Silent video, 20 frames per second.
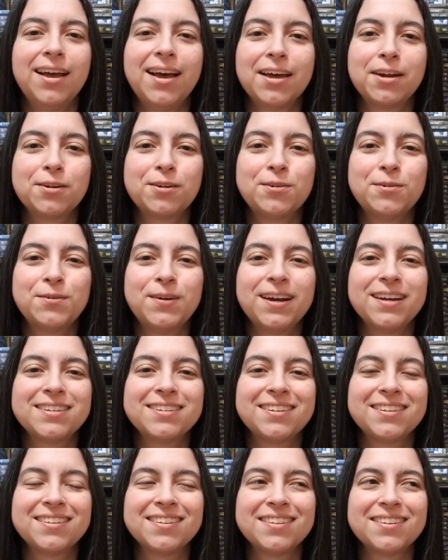I don't know why it's
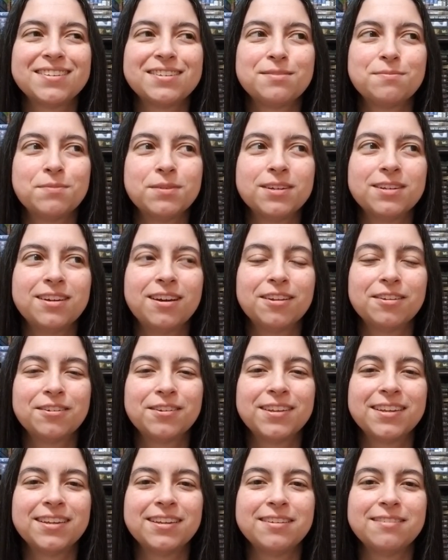on the list, but other
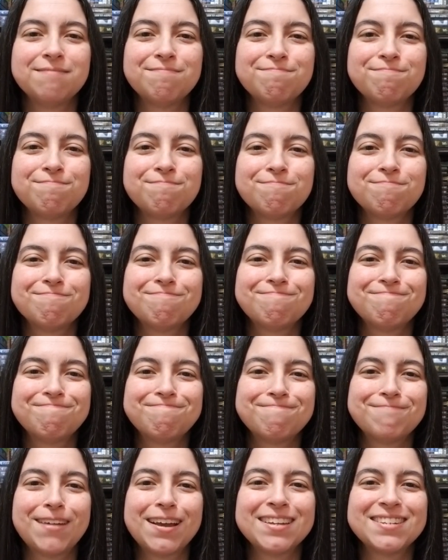than
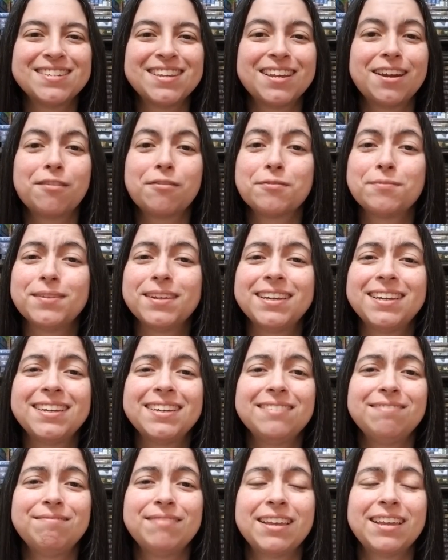I said I would play
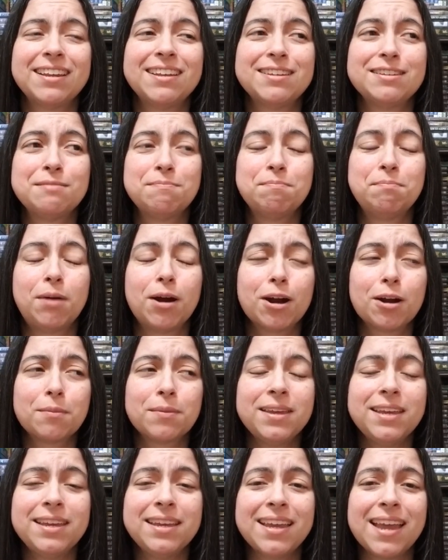it, and it's
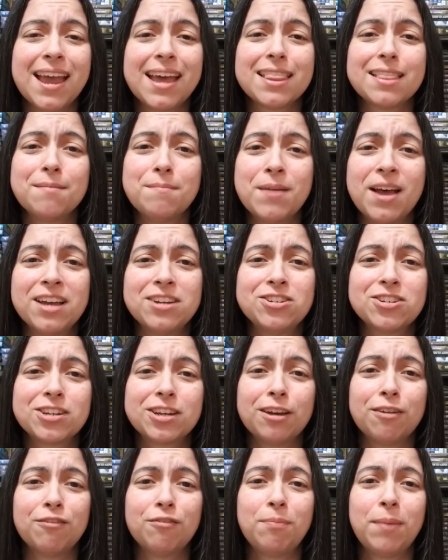Barbie and the
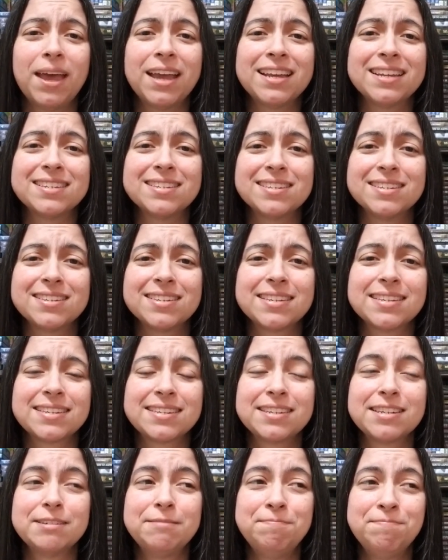Magic of
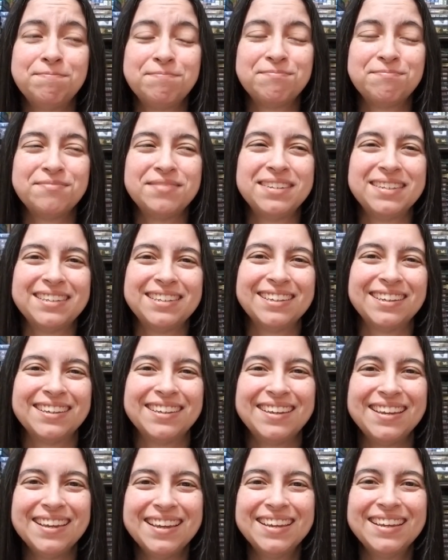Pegasus
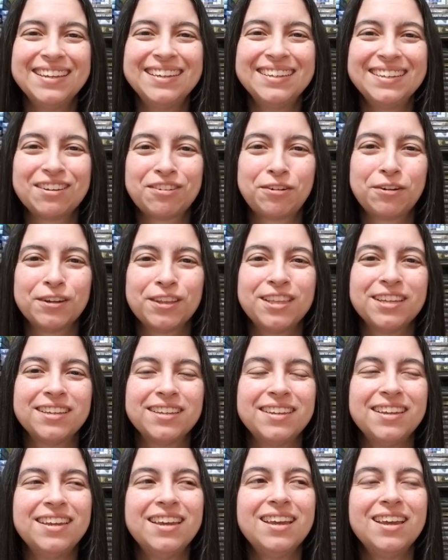for
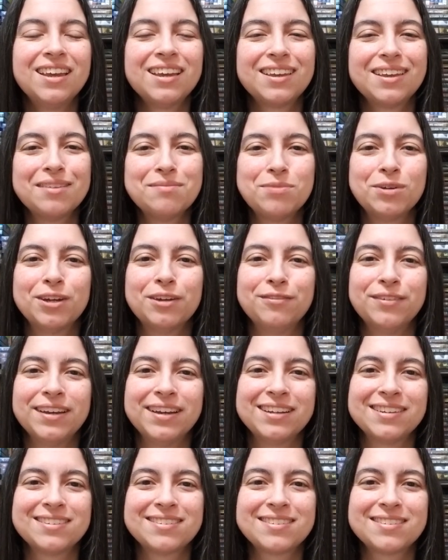the Game Boy
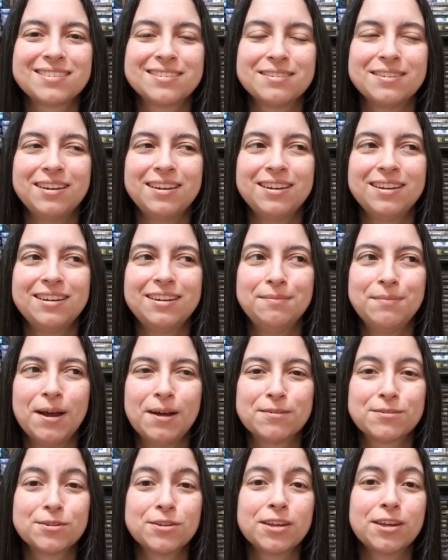Advance.
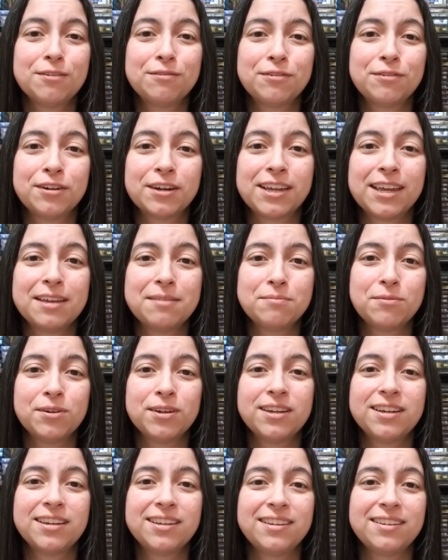I was looking for a Game
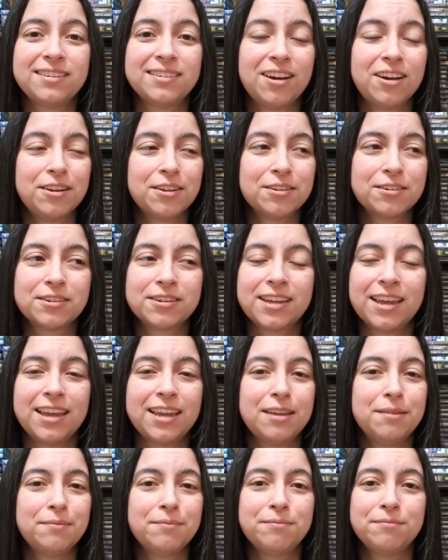Boy Color
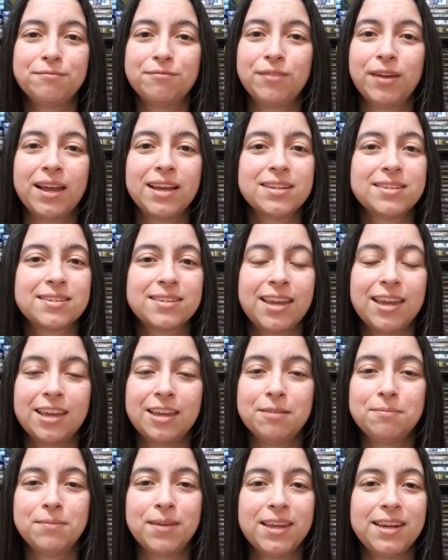game, Advance
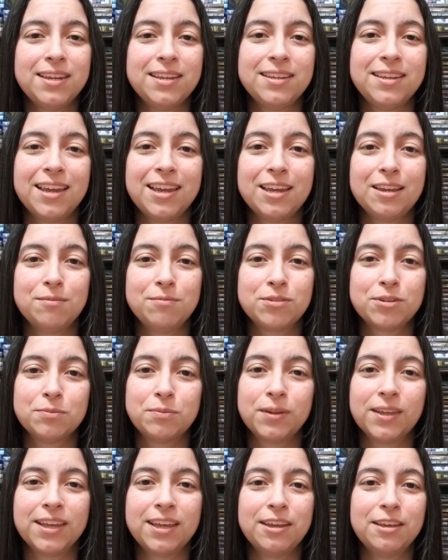game, any game to
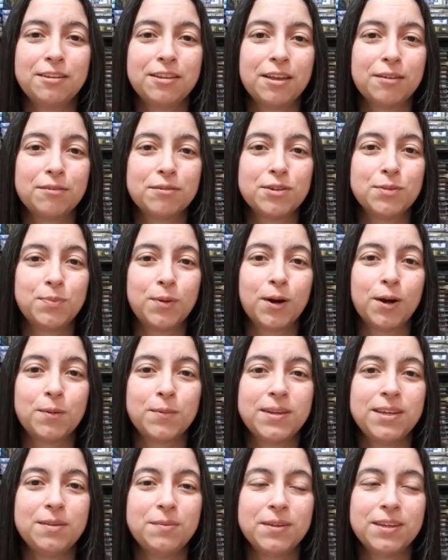play that was
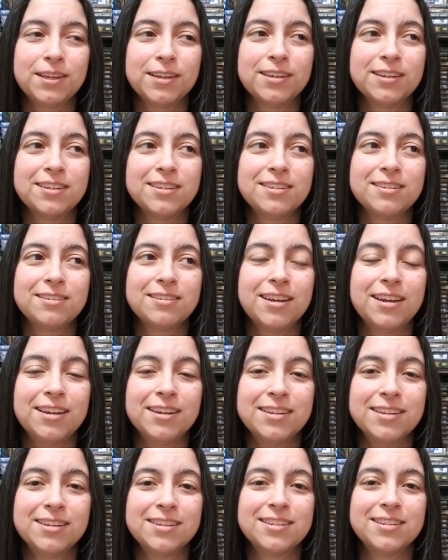Barbie, because I
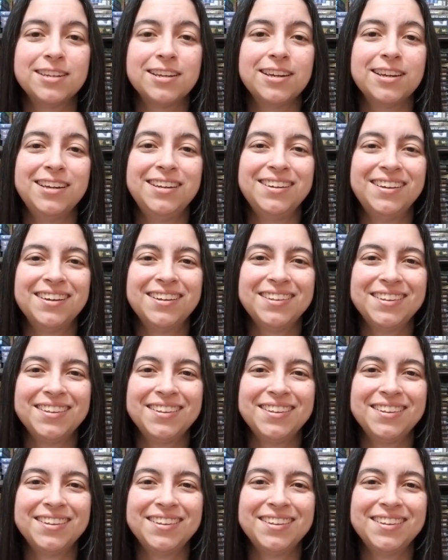did say